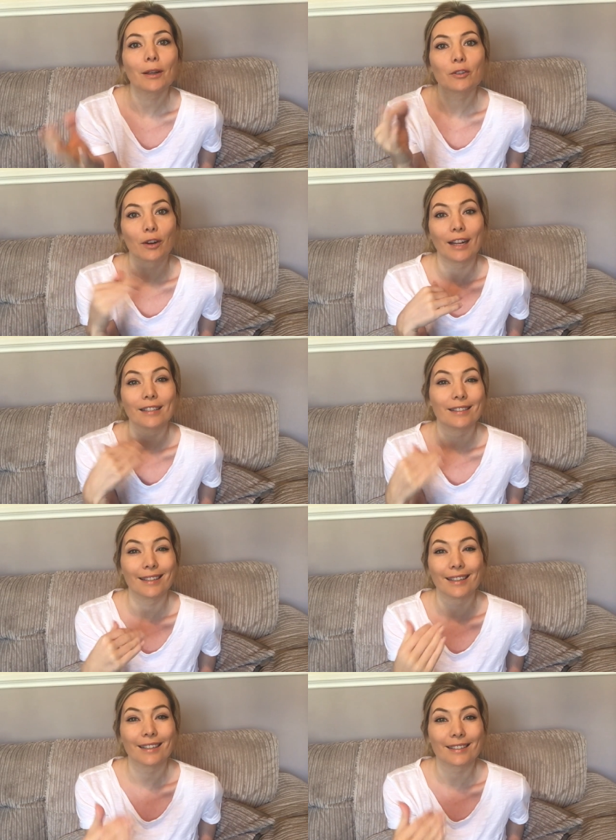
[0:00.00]
I try and
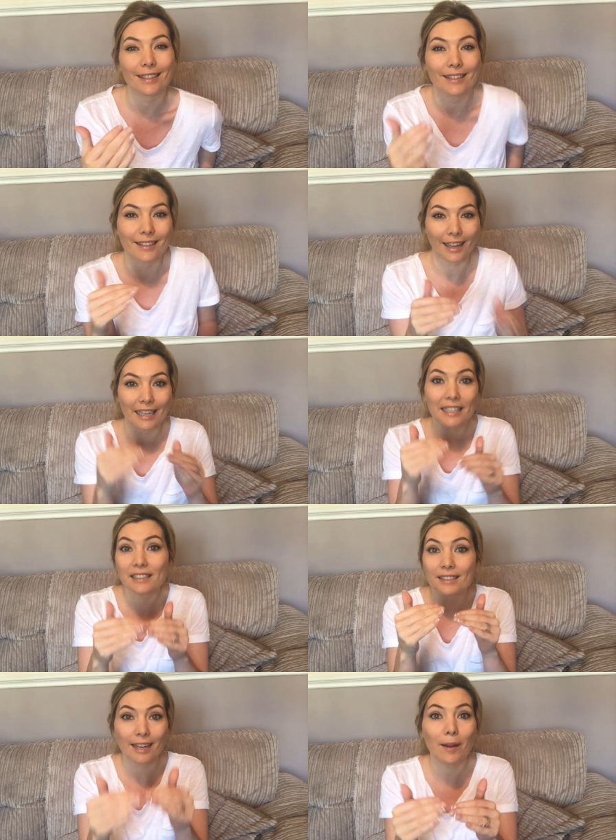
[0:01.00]
see it in like little
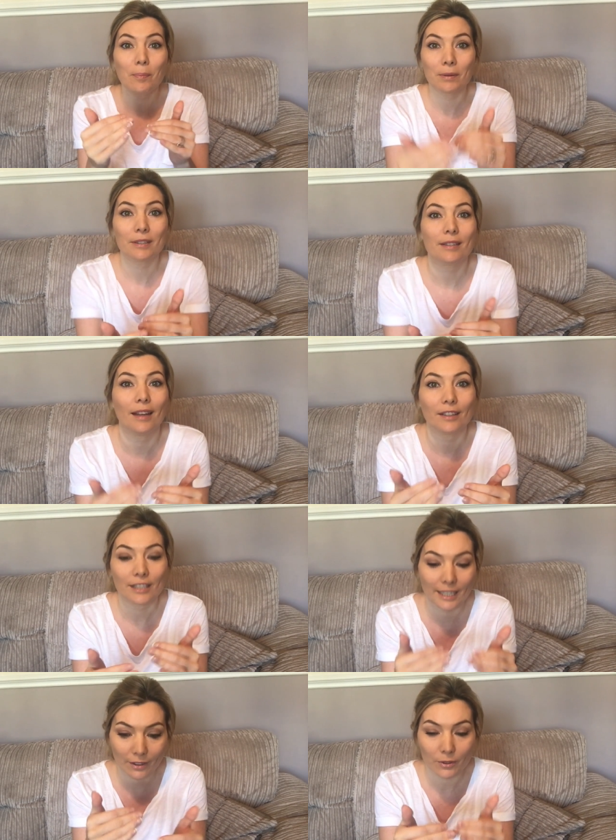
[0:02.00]
steps and
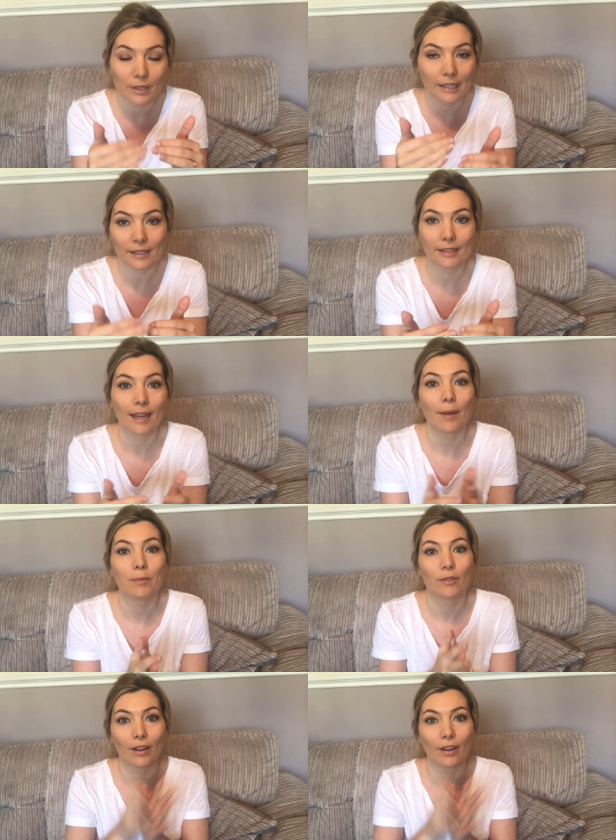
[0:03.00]
take those little steps,